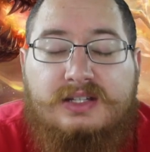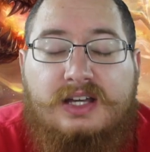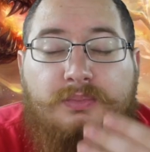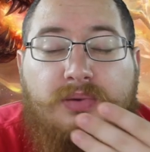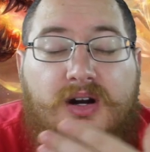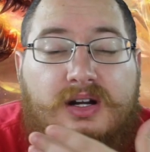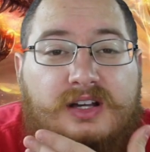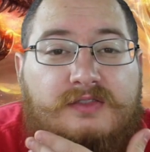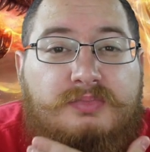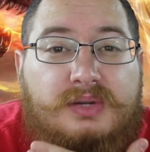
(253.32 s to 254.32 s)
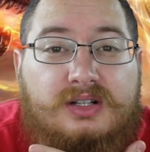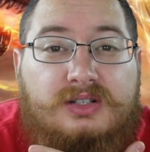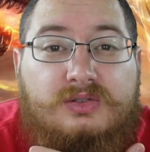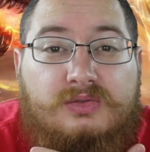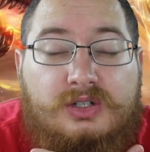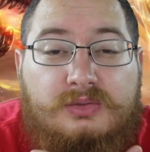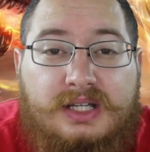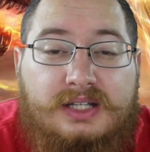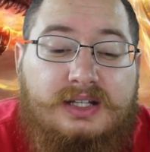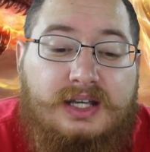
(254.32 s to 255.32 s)
Now, part of beard
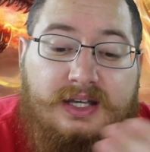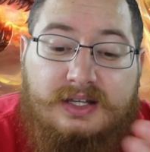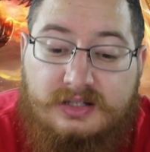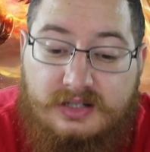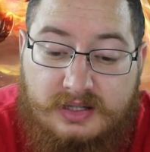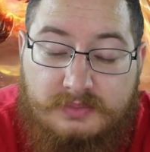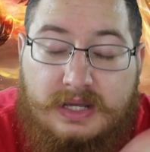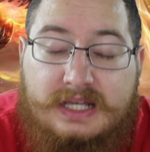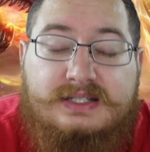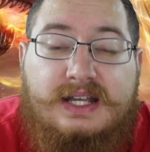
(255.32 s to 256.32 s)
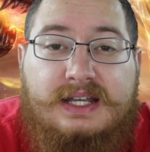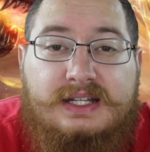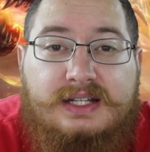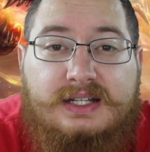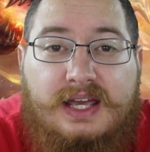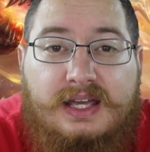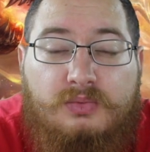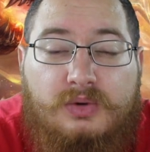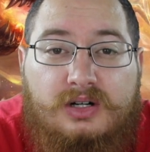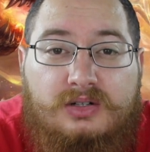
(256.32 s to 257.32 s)
grooming and maintaining a
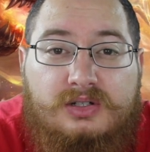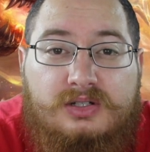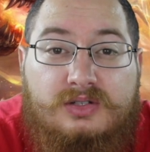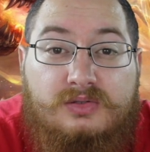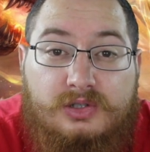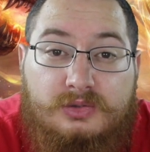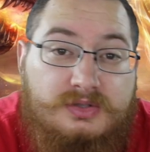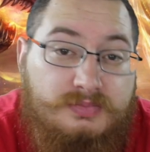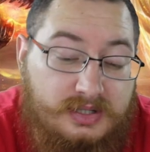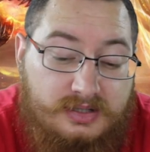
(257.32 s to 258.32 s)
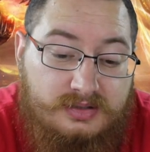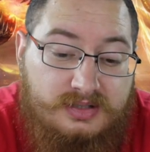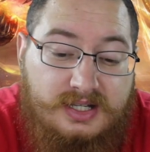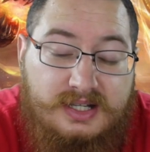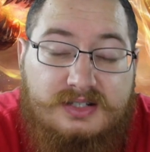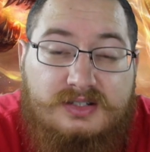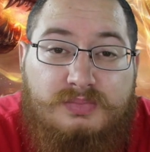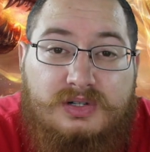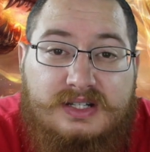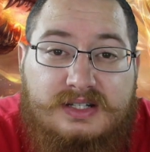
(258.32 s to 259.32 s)
well groomed beard is
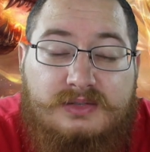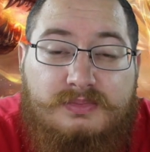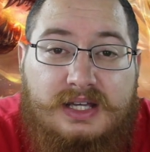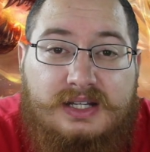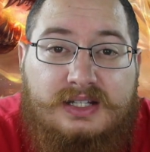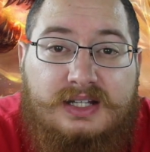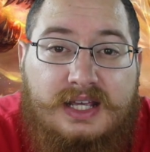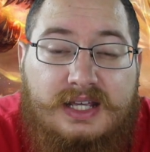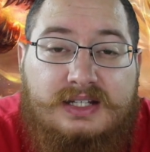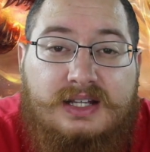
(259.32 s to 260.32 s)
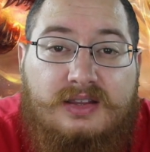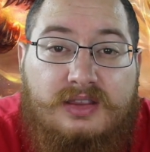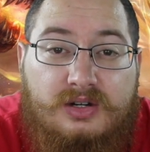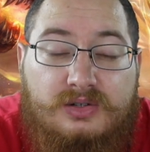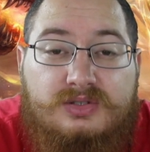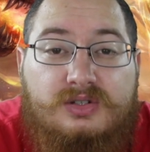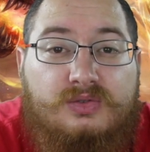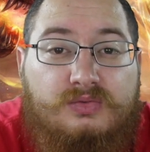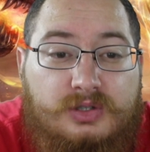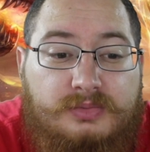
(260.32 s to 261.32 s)
participating in those
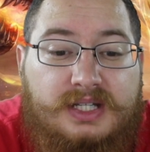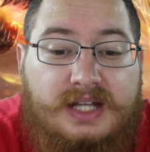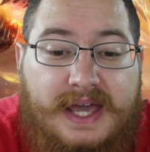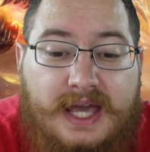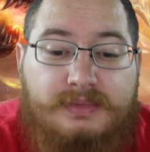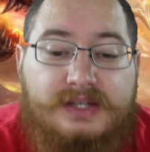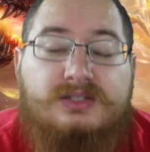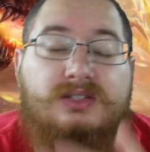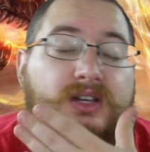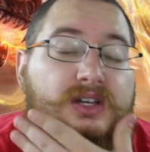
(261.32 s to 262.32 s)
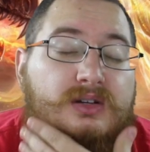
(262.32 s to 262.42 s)
grooming habits